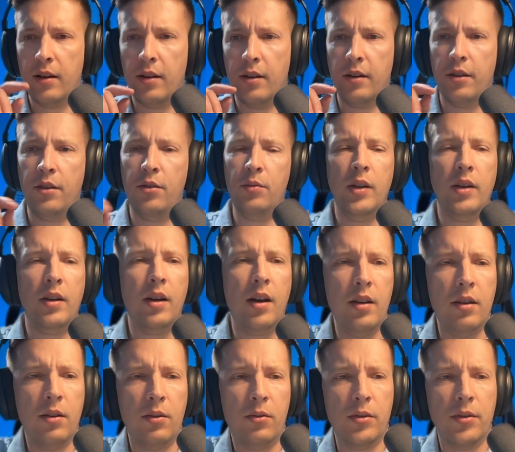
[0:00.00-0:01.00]
Human
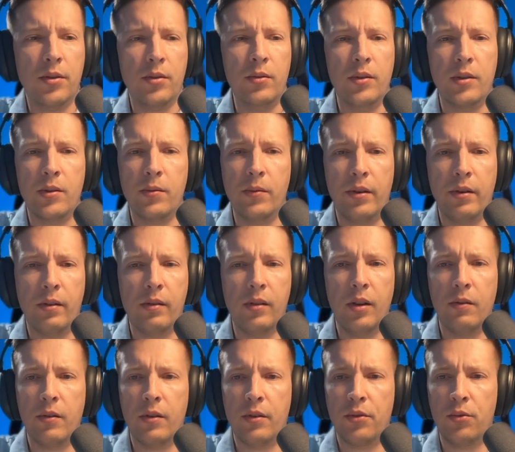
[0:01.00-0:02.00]
eye also is a very
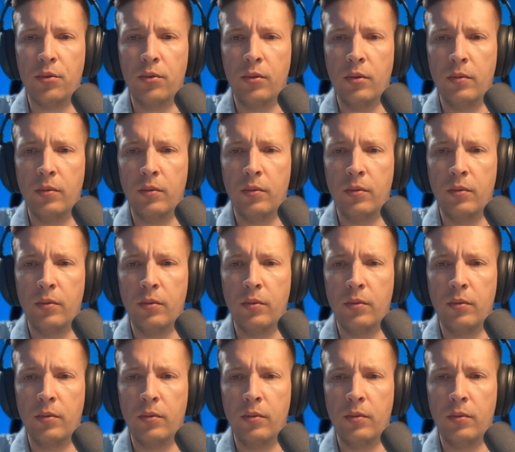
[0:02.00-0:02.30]
clever tool.